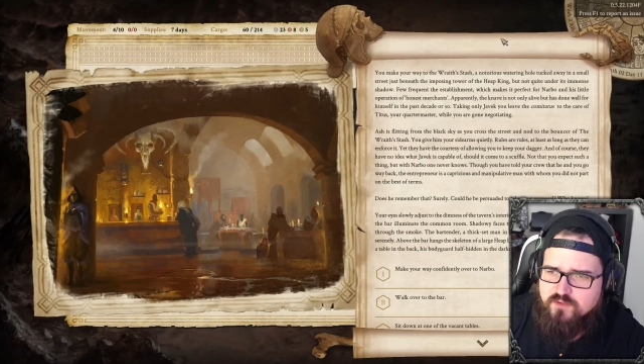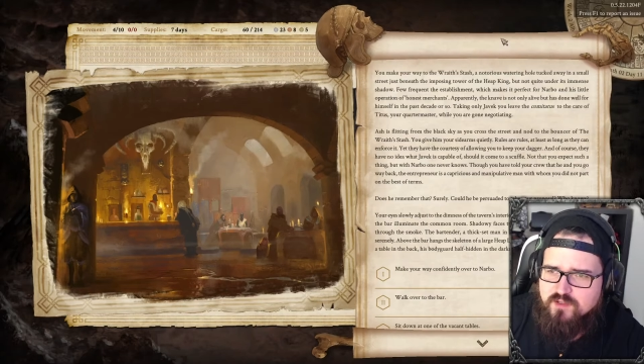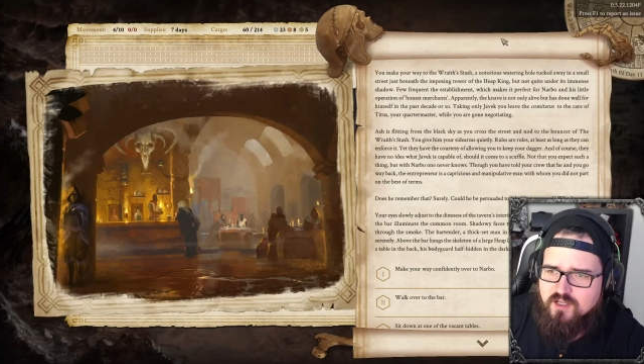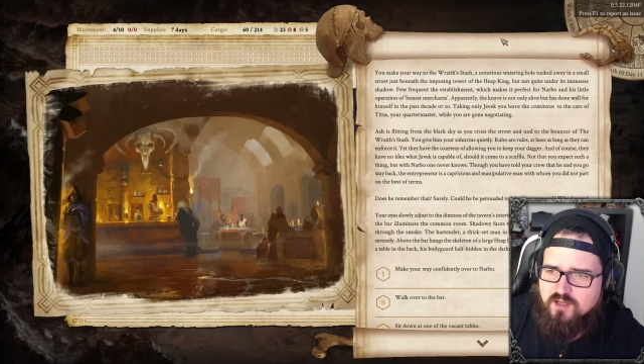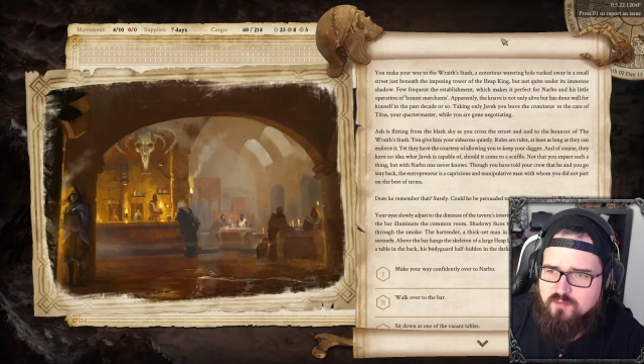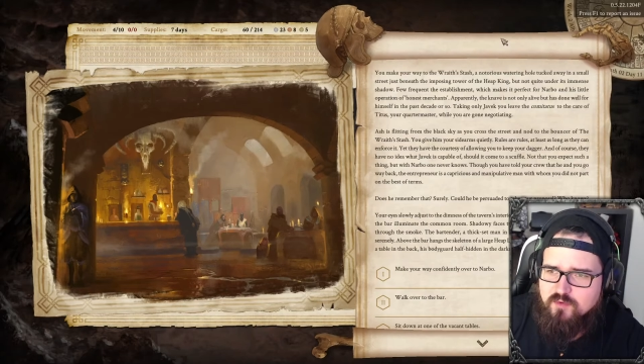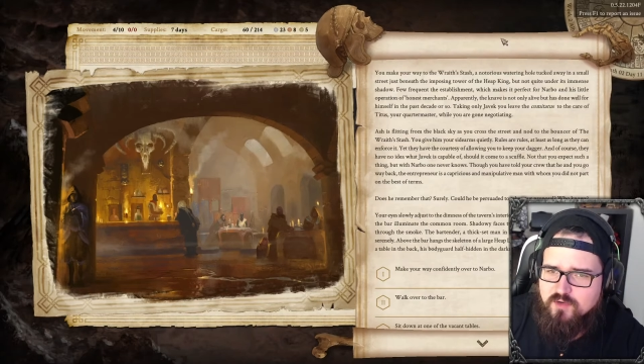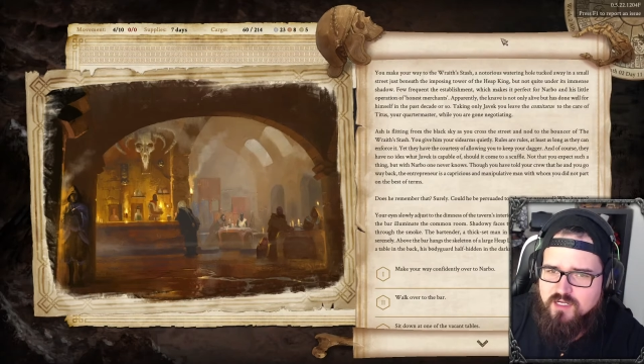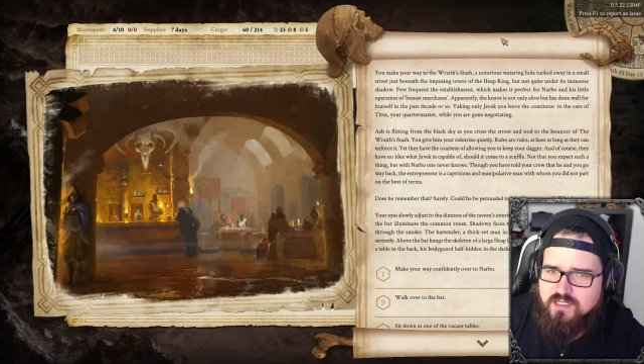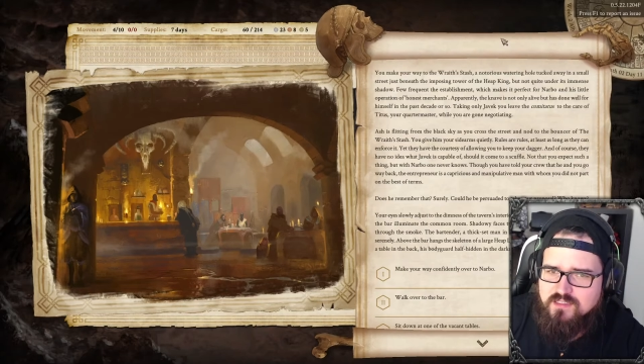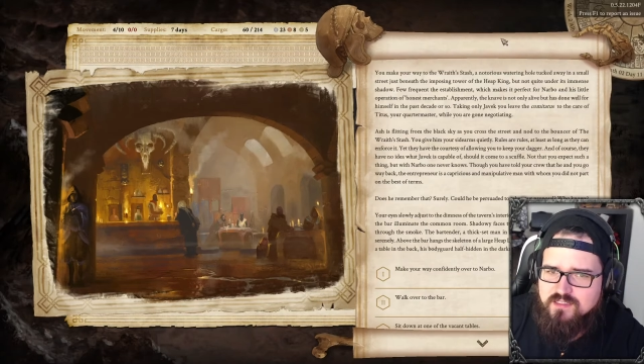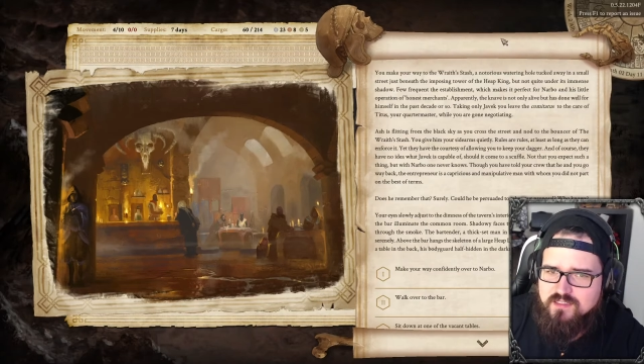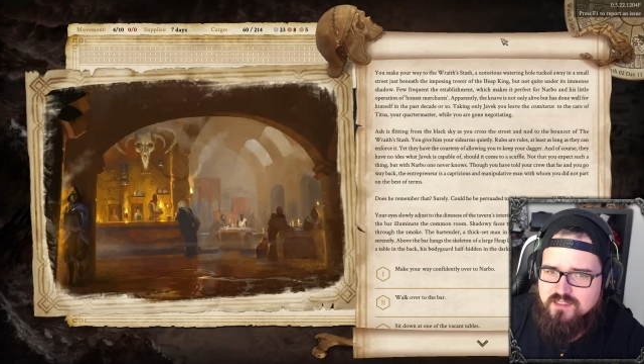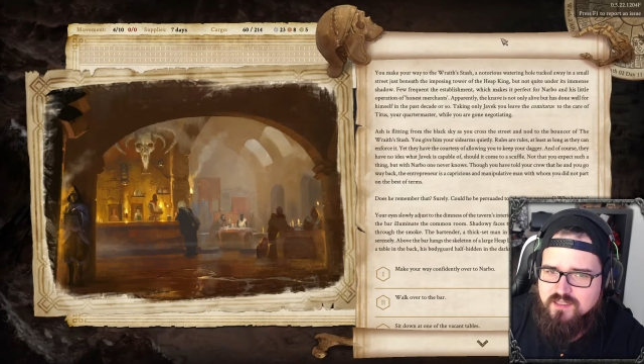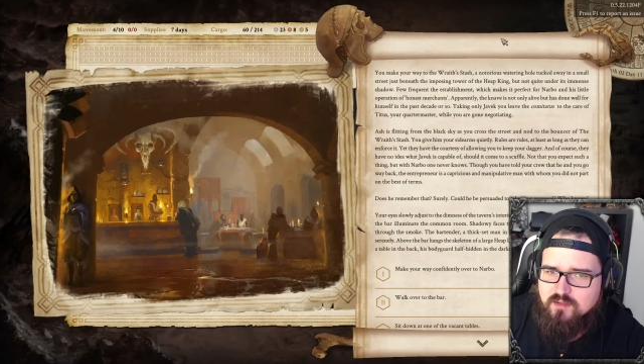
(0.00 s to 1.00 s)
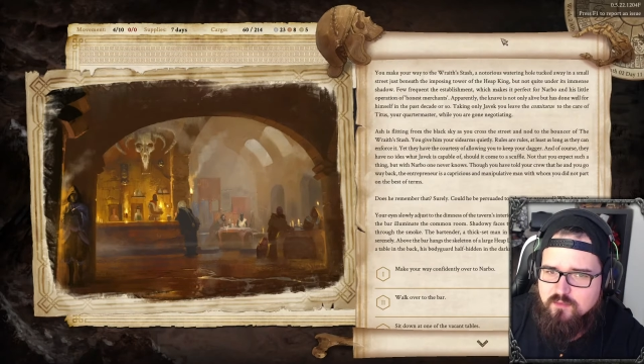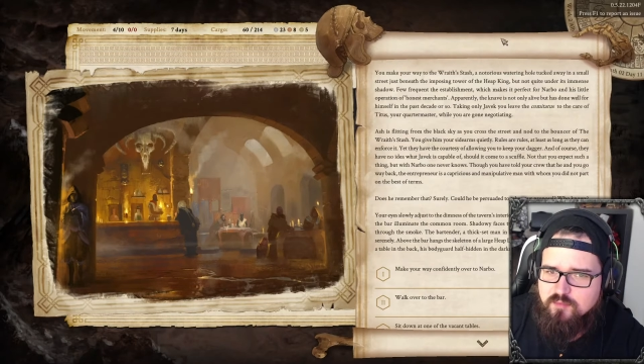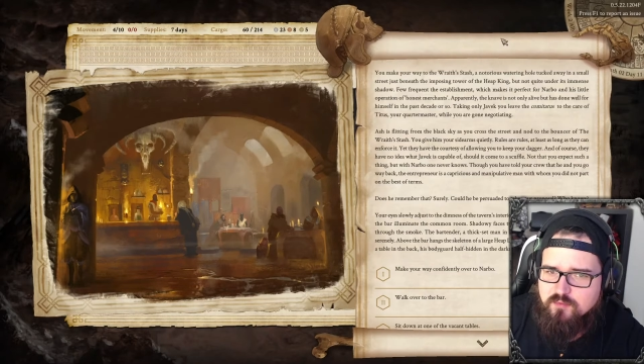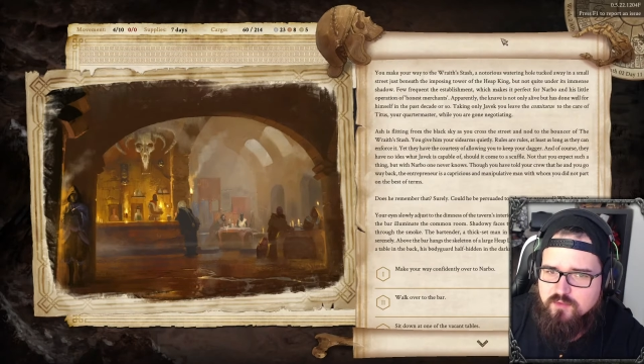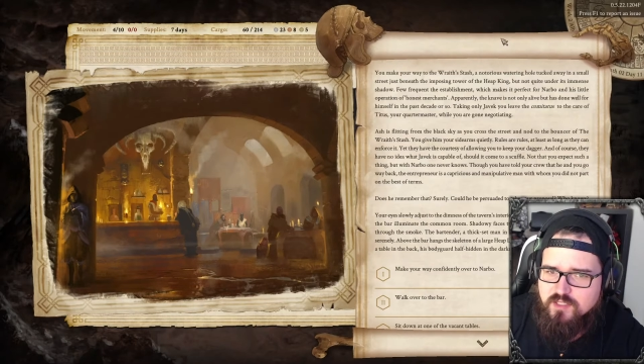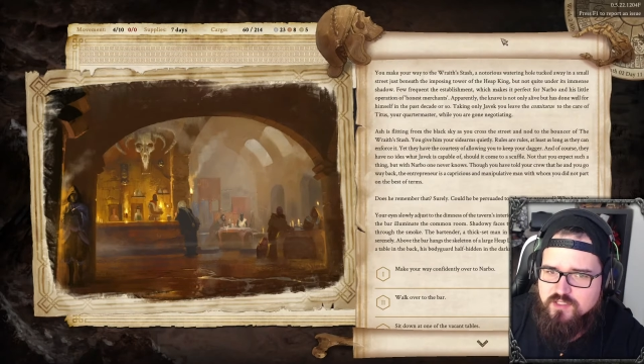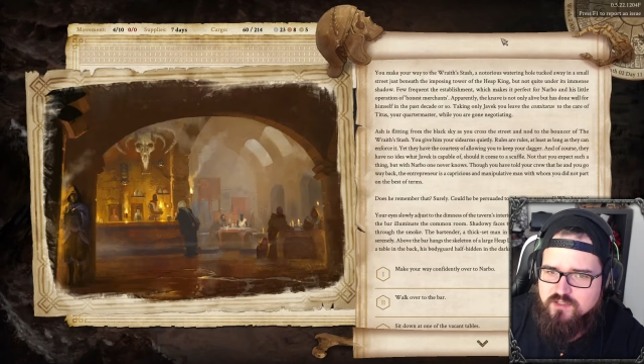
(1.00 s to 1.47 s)
Nobber and his little
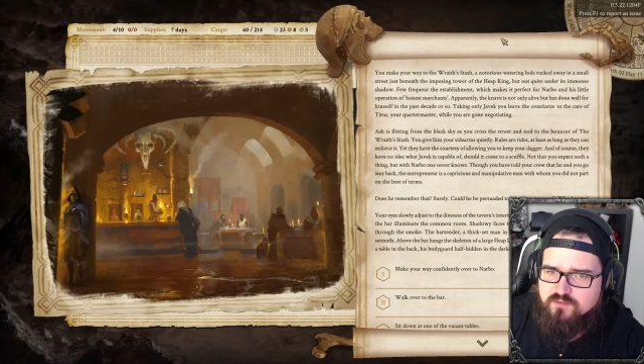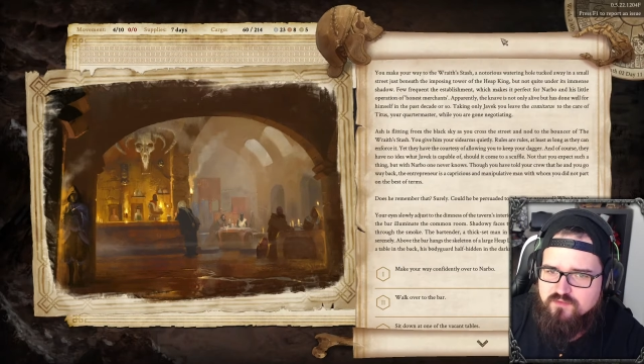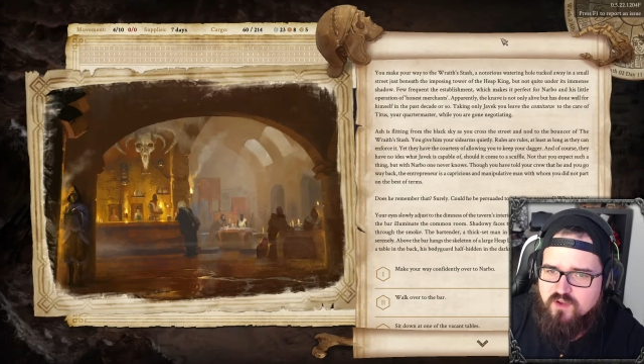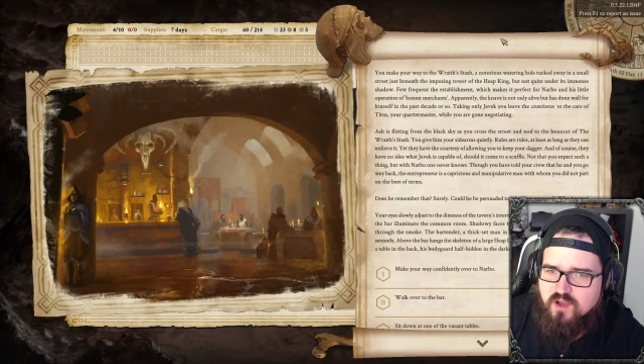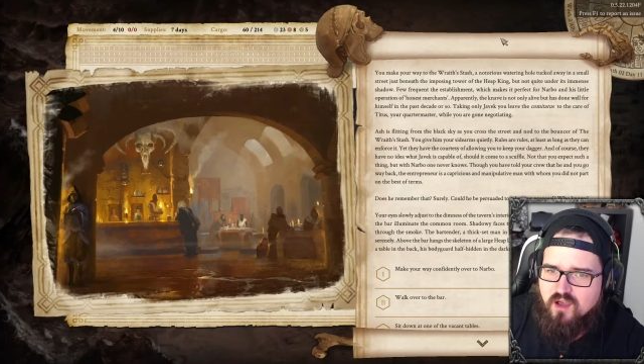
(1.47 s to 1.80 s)
operation of